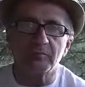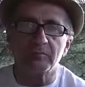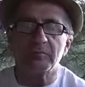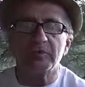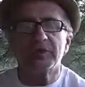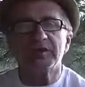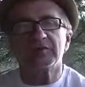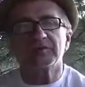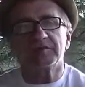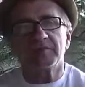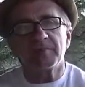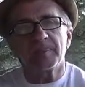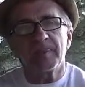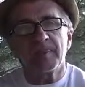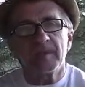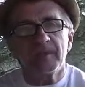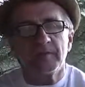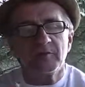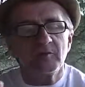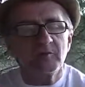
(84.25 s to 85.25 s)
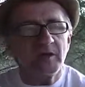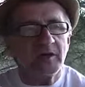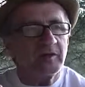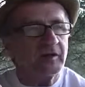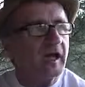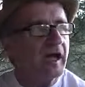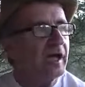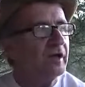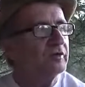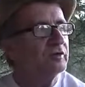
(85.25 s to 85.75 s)
Because no matter
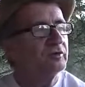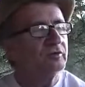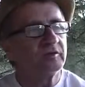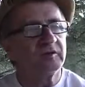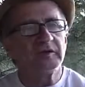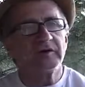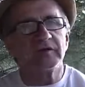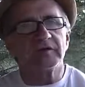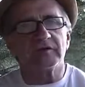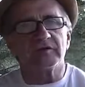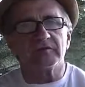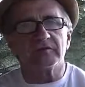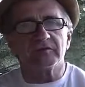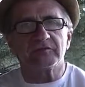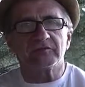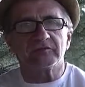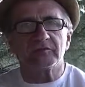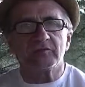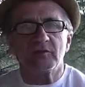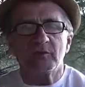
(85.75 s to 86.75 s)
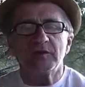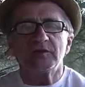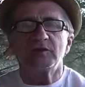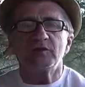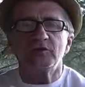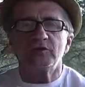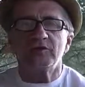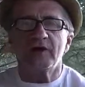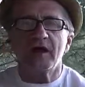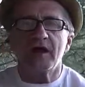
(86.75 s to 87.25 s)
how you live, when
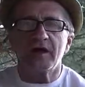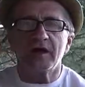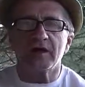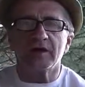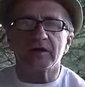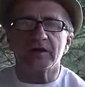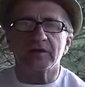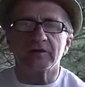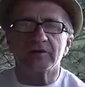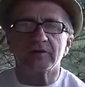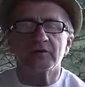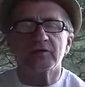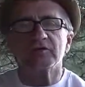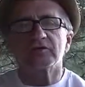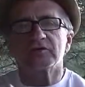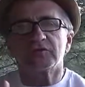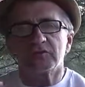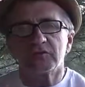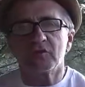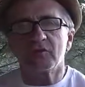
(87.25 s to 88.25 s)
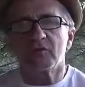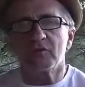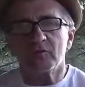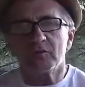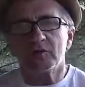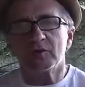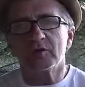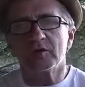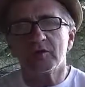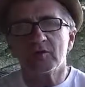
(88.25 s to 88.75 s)
you die, your soul
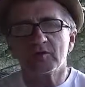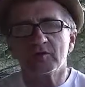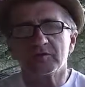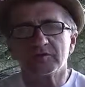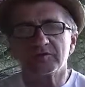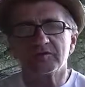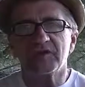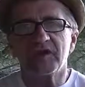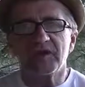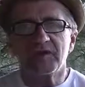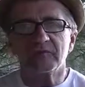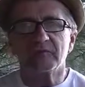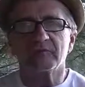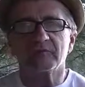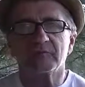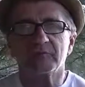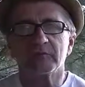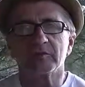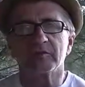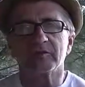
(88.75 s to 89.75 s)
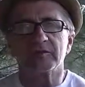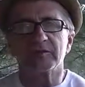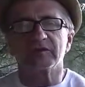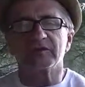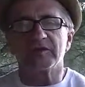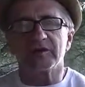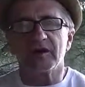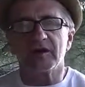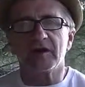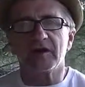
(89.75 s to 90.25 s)
will go to stand before the
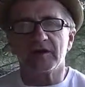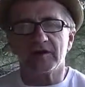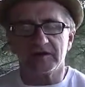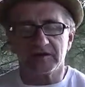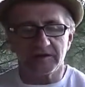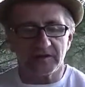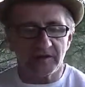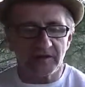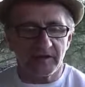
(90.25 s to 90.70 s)
living God.